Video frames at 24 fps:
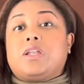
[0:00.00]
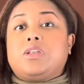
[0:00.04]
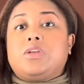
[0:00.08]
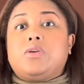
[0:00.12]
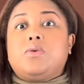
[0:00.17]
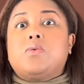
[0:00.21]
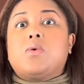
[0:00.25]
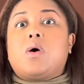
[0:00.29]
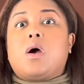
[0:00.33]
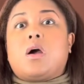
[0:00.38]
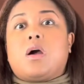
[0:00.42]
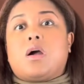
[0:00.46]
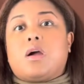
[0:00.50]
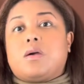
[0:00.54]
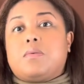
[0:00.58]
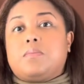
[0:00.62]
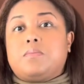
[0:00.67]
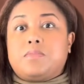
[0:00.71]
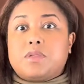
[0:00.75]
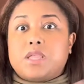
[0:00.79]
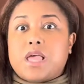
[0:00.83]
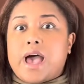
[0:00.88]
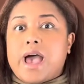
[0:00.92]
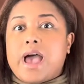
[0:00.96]
you are
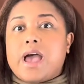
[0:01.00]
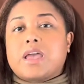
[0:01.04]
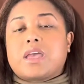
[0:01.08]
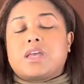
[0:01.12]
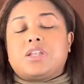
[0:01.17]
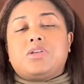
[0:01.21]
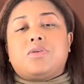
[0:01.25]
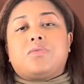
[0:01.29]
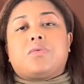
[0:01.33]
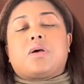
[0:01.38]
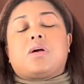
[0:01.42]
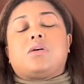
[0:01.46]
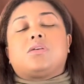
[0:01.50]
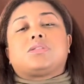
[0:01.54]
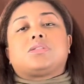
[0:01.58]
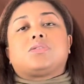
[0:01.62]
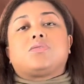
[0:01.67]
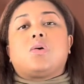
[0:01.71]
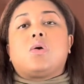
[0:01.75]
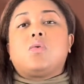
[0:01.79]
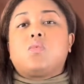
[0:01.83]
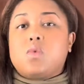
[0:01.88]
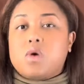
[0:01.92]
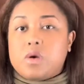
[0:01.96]
black and you are also
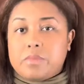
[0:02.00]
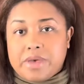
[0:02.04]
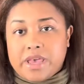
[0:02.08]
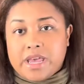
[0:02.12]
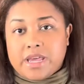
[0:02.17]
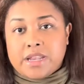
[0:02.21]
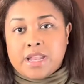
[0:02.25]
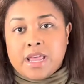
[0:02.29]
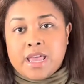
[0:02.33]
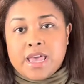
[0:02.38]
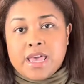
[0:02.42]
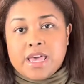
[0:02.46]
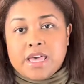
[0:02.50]
a woman.